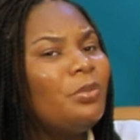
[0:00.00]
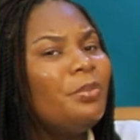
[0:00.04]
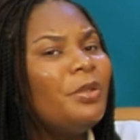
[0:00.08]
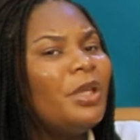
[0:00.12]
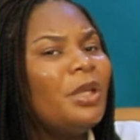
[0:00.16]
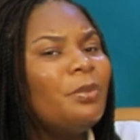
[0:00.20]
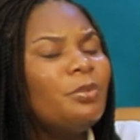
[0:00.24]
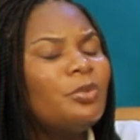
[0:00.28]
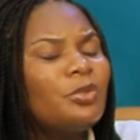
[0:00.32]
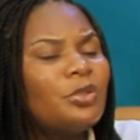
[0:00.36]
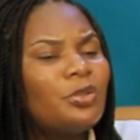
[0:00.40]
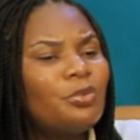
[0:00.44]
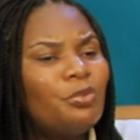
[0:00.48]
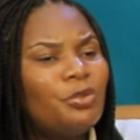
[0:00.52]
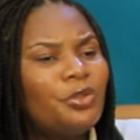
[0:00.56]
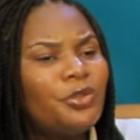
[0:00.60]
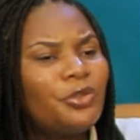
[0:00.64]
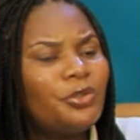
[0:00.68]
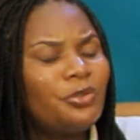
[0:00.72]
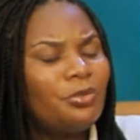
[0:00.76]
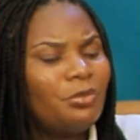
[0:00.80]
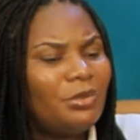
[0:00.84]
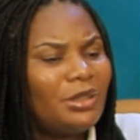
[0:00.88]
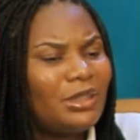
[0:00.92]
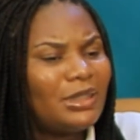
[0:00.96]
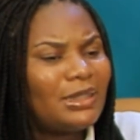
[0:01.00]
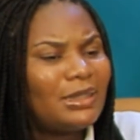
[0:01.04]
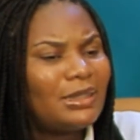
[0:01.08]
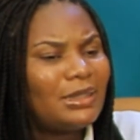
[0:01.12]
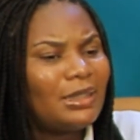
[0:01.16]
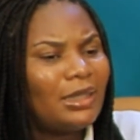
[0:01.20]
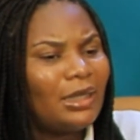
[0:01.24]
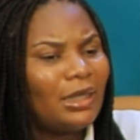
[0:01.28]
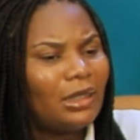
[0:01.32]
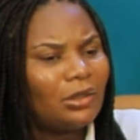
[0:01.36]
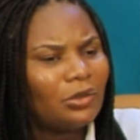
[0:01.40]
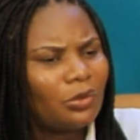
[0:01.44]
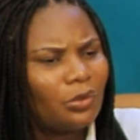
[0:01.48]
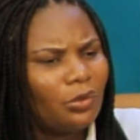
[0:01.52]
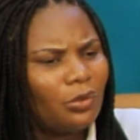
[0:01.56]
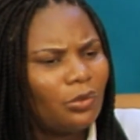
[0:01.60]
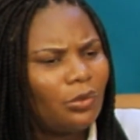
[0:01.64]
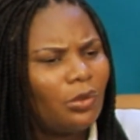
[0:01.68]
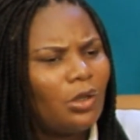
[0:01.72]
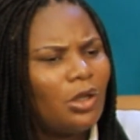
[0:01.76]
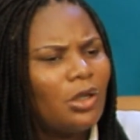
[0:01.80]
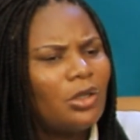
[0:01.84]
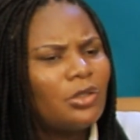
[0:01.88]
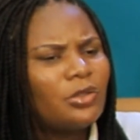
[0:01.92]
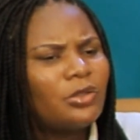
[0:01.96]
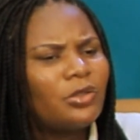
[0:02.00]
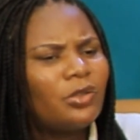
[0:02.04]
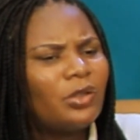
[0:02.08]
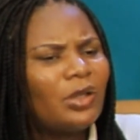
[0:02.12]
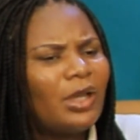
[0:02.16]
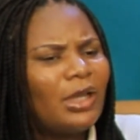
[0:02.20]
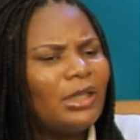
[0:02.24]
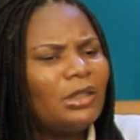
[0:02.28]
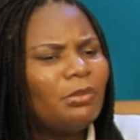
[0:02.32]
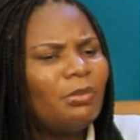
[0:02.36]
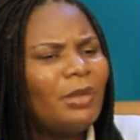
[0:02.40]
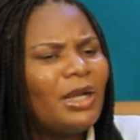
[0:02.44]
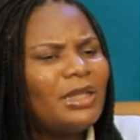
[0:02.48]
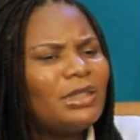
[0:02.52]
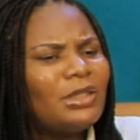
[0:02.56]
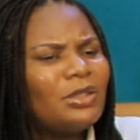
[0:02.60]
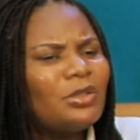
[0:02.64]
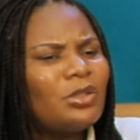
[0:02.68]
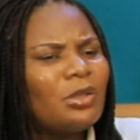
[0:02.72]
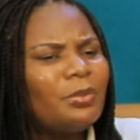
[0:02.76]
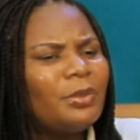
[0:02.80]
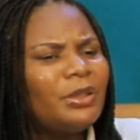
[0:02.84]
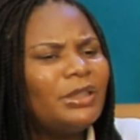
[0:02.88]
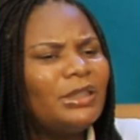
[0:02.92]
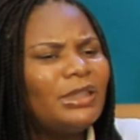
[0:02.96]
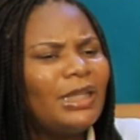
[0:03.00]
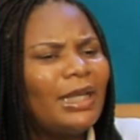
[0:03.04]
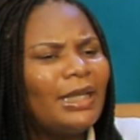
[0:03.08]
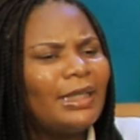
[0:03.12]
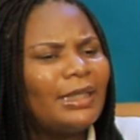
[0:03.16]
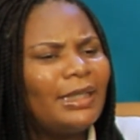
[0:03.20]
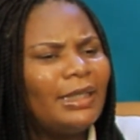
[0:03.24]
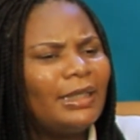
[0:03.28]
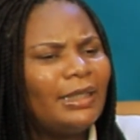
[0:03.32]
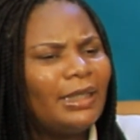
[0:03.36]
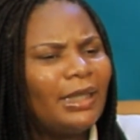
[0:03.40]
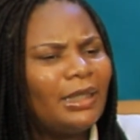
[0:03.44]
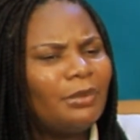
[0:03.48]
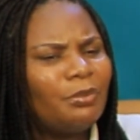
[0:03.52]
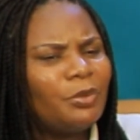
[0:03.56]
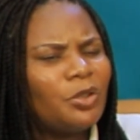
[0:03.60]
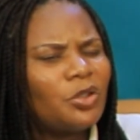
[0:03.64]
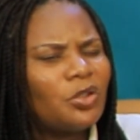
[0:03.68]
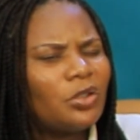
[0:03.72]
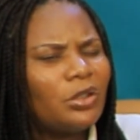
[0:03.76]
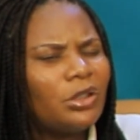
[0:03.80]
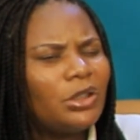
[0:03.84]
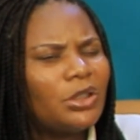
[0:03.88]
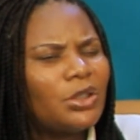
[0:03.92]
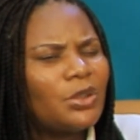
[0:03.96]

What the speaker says: be able to resume this year at all. So you can imagine somebody that gained admission in